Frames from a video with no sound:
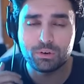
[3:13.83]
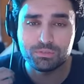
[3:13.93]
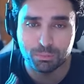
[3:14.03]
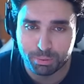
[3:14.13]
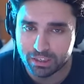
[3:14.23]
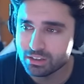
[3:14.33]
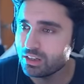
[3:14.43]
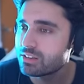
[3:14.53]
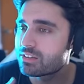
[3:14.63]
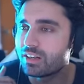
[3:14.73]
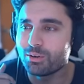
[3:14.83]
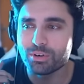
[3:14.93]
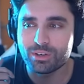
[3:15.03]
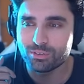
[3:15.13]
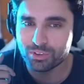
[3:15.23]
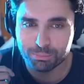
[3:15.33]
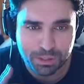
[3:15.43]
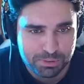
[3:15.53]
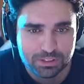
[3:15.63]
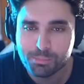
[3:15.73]
aware of the bundles they're aware of the
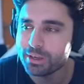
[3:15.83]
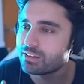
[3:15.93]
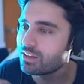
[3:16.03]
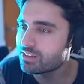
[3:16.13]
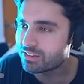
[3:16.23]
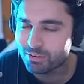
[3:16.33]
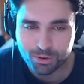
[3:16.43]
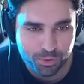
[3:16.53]
bbc bundles they're